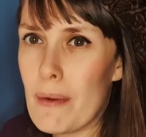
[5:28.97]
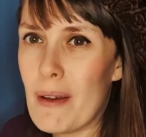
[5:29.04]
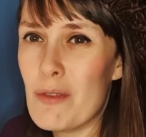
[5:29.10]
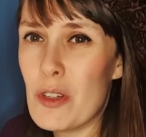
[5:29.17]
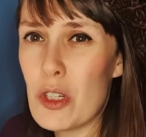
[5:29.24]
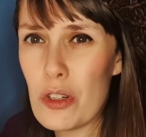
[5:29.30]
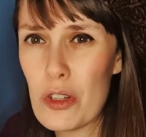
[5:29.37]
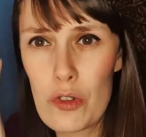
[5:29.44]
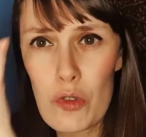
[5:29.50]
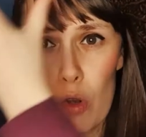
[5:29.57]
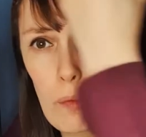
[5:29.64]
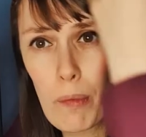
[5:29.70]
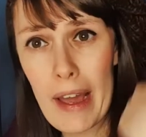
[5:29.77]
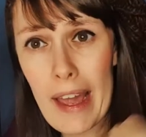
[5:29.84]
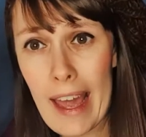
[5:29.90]
I'm just going to draw
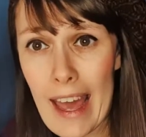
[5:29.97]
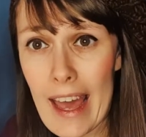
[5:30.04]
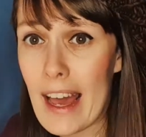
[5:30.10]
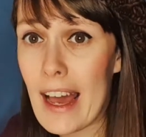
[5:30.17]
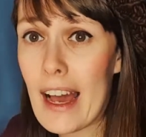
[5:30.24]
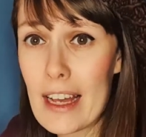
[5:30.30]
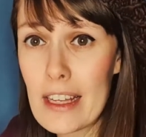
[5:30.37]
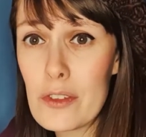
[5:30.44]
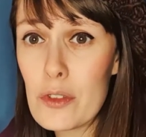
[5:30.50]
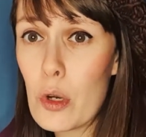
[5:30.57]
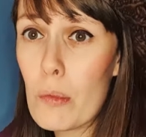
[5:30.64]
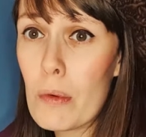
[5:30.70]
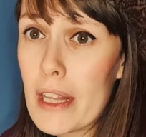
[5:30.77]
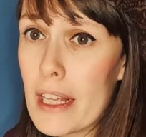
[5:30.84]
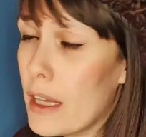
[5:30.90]
my hair as
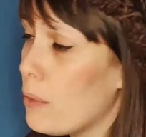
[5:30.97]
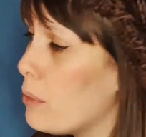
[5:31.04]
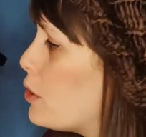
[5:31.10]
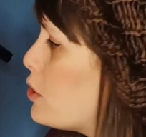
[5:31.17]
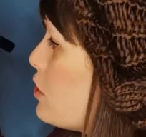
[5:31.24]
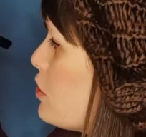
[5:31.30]
normal like you would